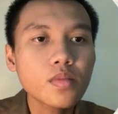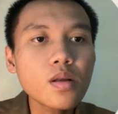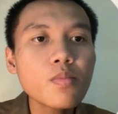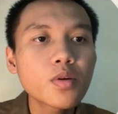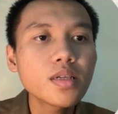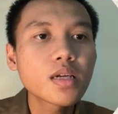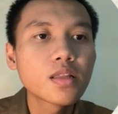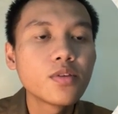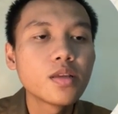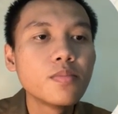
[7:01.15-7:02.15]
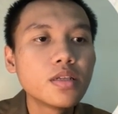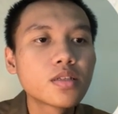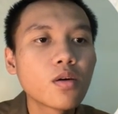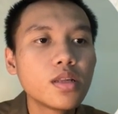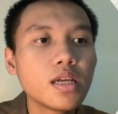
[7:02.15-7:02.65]
Process activity based
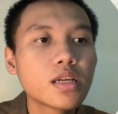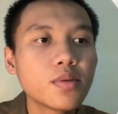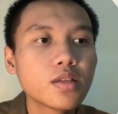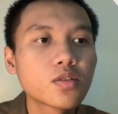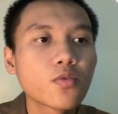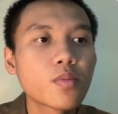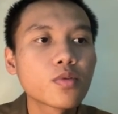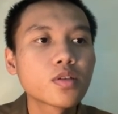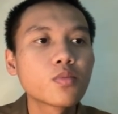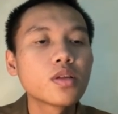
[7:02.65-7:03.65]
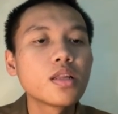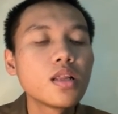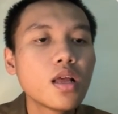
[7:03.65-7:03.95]
on the implemented software process model,